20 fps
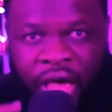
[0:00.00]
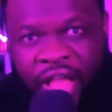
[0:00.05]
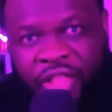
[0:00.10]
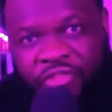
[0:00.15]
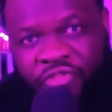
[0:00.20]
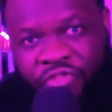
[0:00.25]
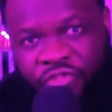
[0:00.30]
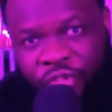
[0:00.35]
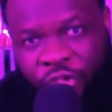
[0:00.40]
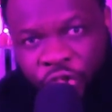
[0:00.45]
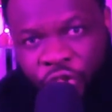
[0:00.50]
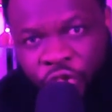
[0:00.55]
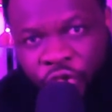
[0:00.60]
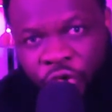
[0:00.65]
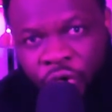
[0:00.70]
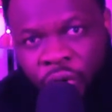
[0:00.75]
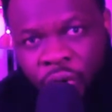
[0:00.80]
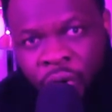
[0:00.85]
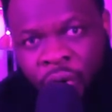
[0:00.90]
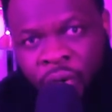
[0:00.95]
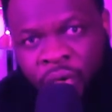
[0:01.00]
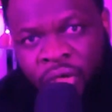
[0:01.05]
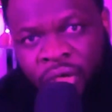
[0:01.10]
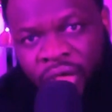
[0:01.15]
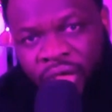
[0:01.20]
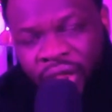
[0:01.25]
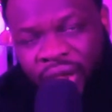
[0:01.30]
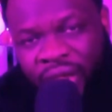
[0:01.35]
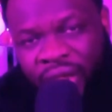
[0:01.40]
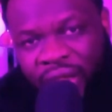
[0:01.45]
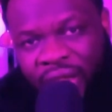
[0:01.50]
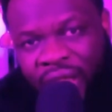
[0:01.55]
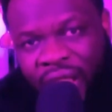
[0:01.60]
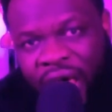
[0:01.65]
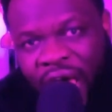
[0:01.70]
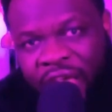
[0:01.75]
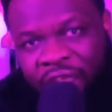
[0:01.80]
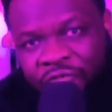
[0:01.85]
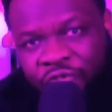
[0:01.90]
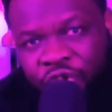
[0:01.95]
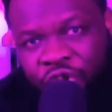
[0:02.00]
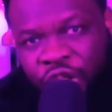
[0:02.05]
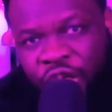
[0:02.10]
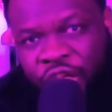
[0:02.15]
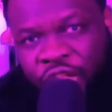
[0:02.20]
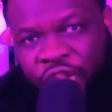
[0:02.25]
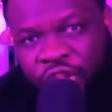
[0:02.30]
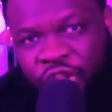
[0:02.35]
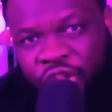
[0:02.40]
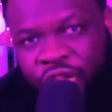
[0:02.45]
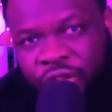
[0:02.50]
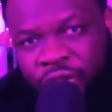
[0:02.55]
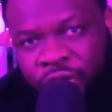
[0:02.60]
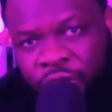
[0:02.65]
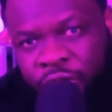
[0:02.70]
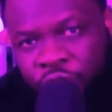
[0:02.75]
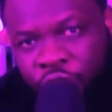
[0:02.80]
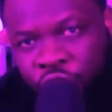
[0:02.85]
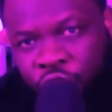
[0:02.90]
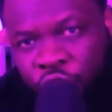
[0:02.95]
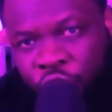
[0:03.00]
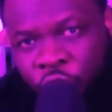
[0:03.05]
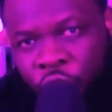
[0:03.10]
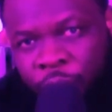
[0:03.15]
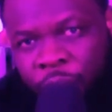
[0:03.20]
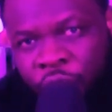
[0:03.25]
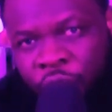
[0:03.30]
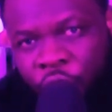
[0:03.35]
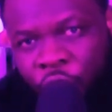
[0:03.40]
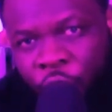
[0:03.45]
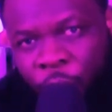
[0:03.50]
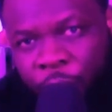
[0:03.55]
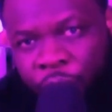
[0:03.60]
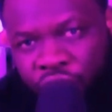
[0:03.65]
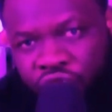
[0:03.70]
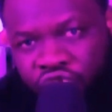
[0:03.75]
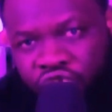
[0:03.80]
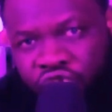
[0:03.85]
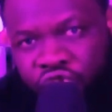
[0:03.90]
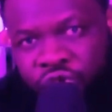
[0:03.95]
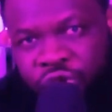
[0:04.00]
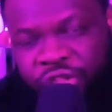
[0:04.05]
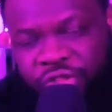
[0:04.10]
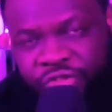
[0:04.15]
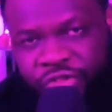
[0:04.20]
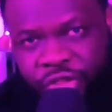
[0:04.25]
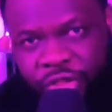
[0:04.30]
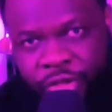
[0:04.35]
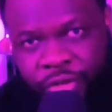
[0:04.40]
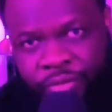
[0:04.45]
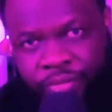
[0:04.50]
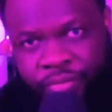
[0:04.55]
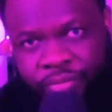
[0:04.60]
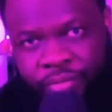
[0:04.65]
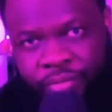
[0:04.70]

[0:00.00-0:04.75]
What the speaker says: and secure a life-changing job opportunity.